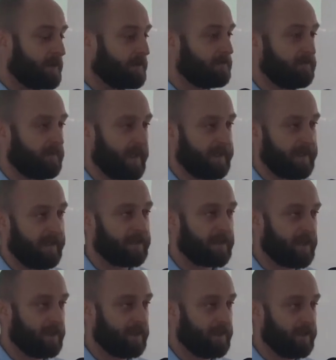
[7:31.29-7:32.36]
my data
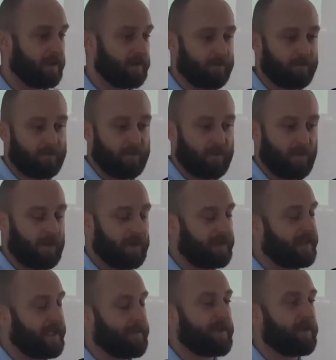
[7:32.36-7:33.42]
in a
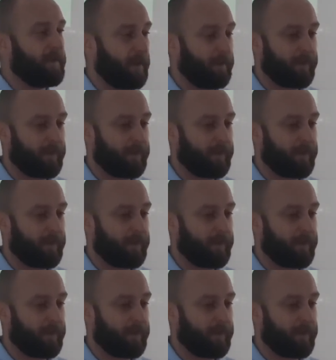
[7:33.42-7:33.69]
depth map?